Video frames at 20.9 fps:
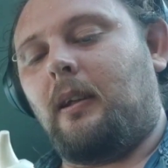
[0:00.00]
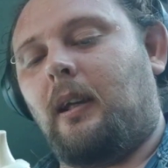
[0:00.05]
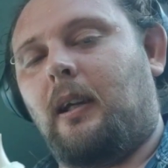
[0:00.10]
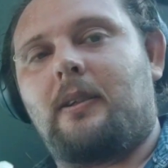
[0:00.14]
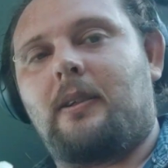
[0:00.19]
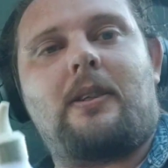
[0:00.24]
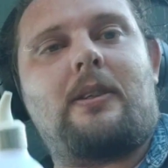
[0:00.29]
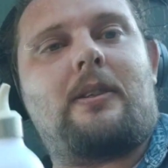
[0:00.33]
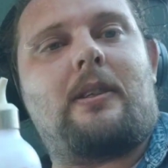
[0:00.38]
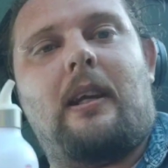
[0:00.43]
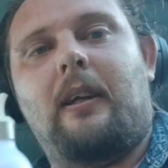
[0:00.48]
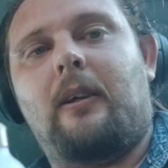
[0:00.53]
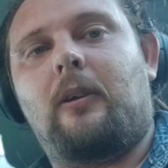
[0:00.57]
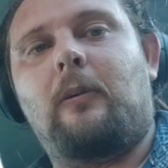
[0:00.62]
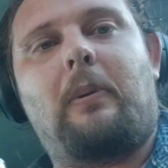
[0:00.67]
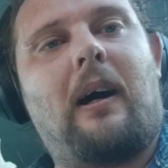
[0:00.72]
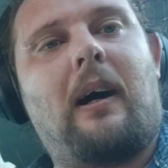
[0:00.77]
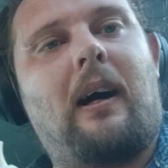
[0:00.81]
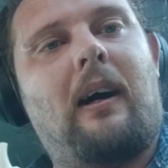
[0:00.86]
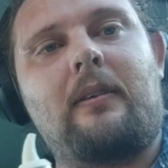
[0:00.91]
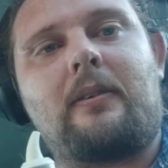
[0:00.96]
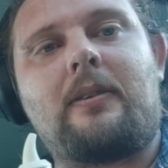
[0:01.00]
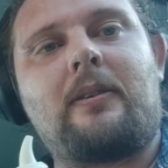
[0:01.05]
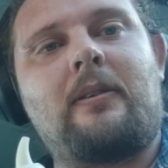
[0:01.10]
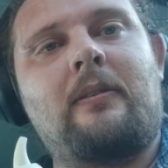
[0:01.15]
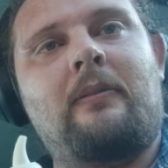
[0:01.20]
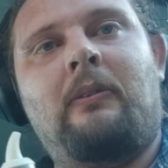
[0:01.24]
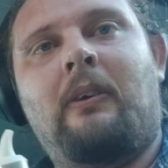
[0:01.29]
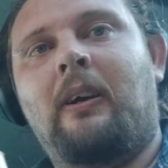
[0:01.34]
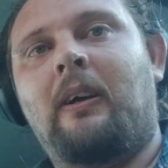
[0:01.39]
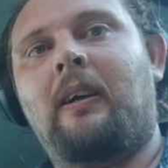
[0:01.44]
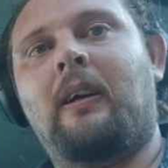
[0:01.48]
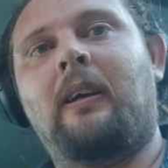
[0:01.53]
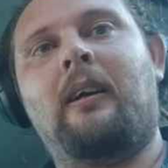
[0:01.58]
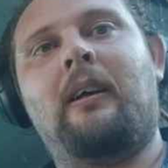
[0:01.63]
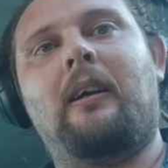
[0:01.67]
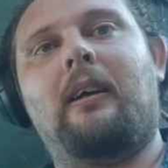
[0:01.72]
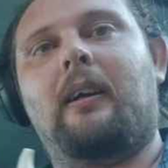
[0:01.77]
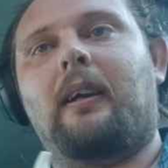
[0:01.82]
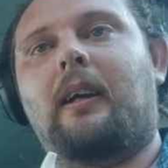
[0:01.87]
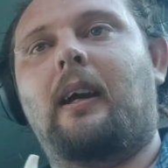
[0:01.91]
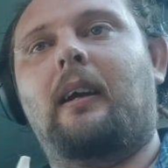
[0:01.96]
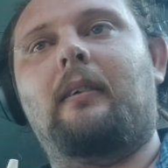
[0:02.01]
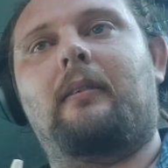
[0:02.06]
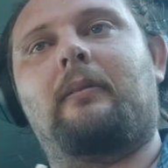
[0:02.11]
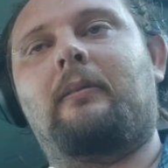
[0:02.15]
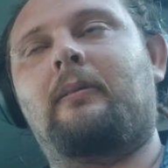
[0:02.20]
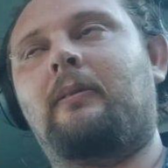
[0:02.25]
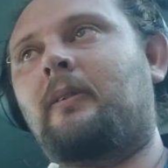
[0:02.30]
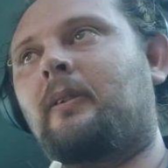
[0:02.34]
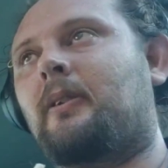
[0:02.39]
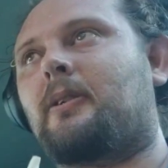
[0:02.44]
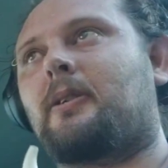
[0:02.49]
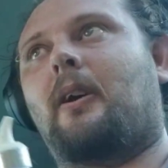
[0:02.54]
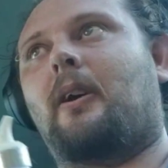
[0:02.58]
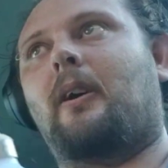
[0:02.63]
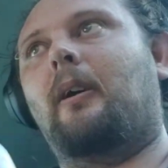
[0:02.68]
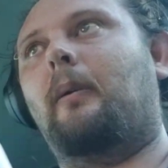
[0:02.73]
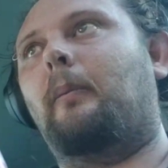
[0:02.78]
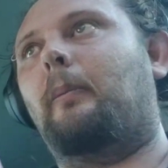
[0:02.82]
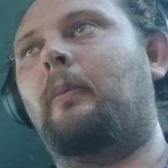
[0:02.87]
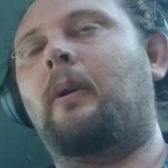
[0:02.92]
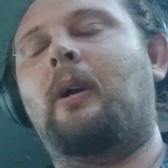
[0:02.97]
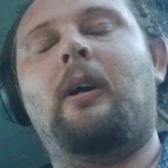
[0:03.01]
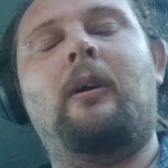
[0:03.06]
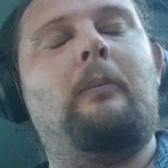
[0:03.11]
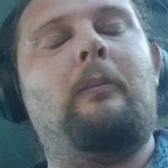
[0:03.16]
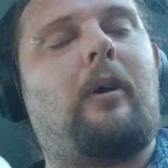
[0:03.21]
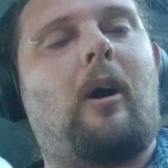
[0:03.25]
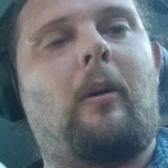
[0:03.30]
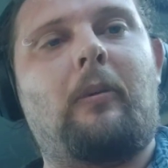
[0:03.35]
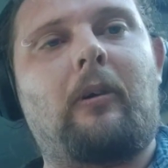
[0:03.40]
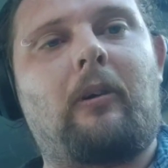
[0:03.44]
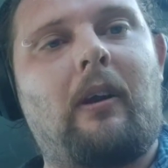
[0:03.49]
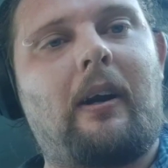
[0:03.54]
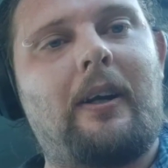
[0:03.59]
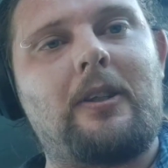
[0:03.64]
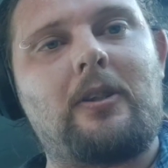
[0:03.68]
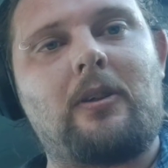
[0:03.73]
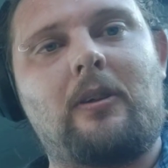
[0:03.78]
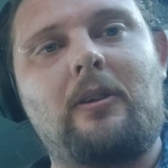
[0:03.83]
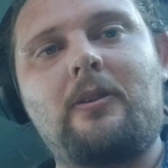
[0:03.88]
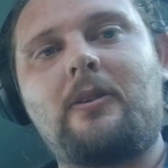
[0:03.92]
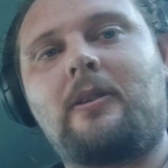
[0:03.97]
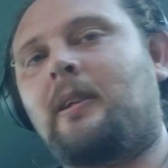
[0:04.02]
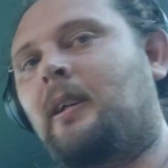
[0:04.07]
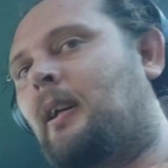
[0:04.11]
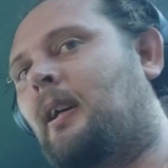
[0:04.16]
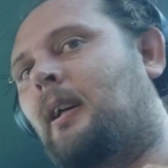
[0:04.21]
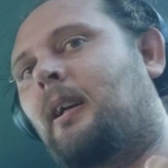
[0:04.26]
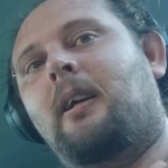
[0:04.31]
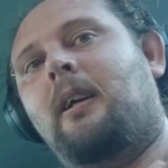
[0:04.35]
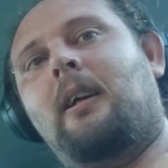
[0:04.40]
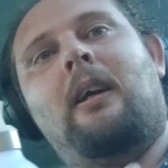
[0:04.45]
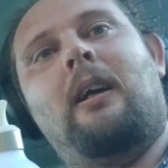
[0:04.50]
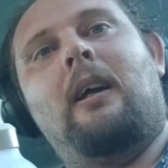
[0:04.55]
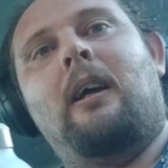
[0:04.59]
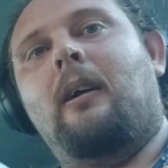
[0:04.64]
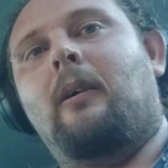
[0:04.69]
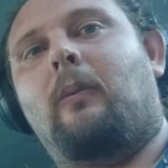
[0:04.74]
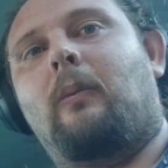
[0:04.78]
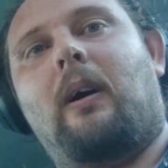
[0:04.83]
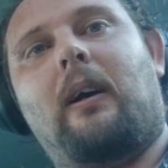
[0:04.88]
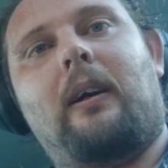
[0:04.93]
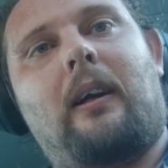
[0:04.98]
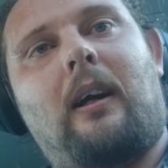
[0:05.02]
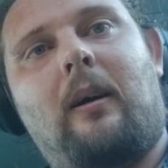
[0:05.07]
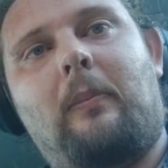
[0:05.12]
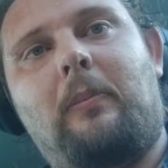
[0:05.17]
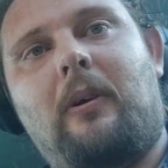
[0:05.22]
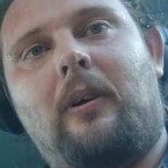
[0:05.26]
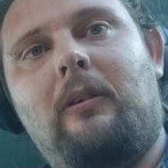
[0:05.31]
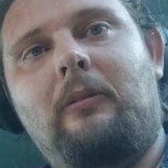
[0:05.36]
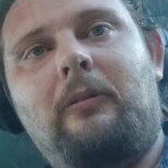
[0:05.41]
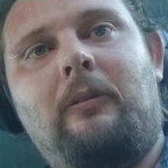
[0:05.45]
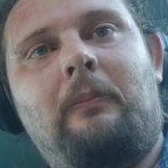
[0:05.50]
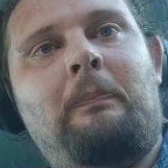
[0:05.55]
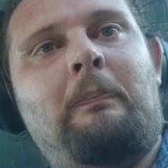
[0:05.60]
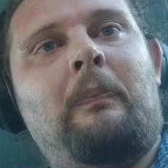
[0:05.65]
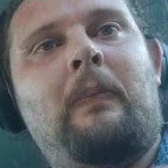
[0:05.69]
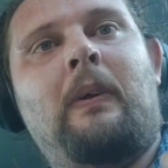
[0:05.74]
it's just equal parts again. So, pomegranate juice, 1 cup of